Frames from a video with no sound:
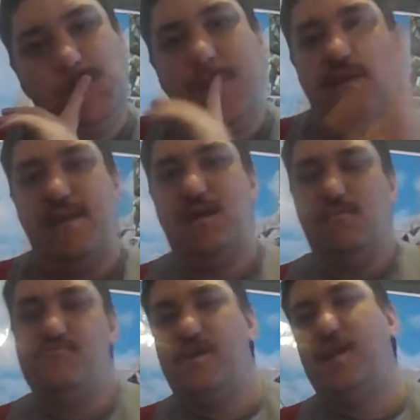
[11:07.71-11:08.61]
I think
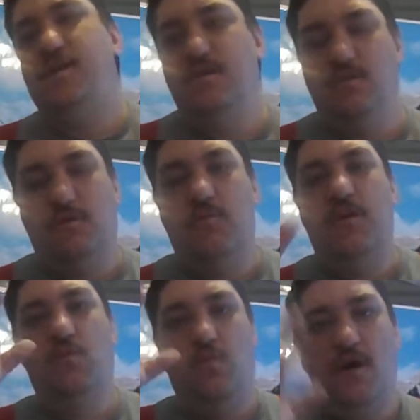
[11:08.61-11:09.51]
really
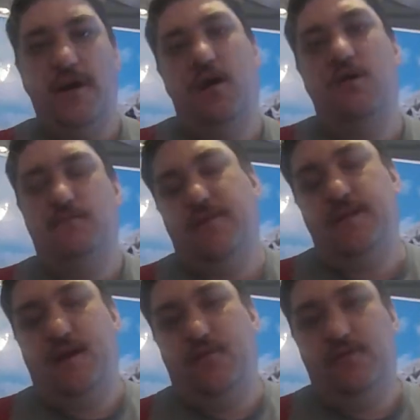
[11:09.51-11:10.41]
ultimately what it comes
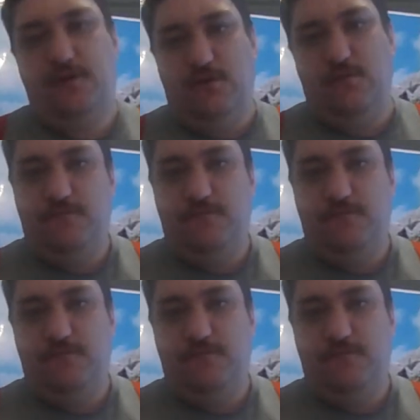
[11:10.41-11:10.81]
down to